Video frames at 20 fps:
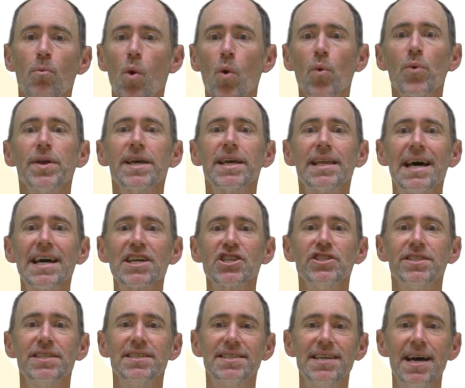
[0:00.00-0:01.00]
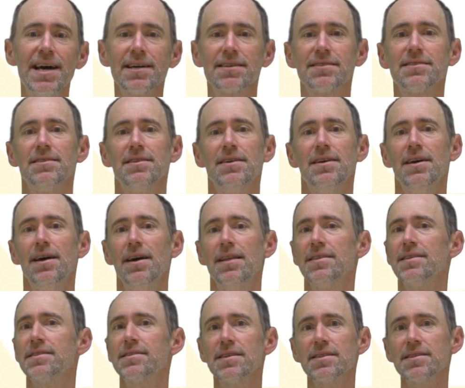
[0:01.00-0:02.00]
what we could actually detect.
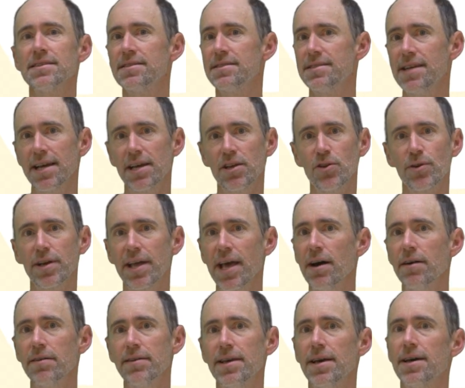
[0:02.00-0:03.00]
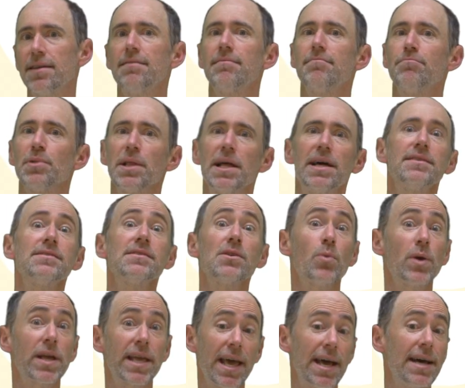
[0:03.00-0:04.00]
And this doesn't take into account yet planets that
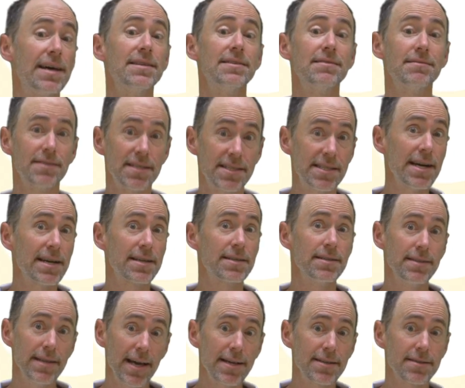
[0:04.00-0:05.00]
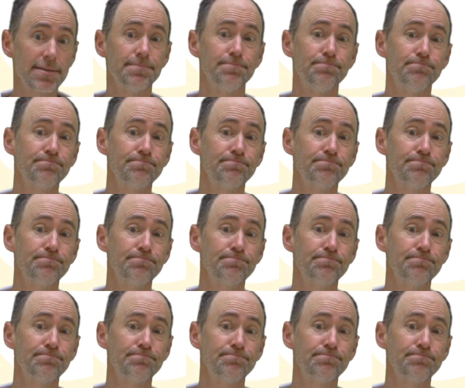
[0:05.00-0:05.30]
we can't detect yet.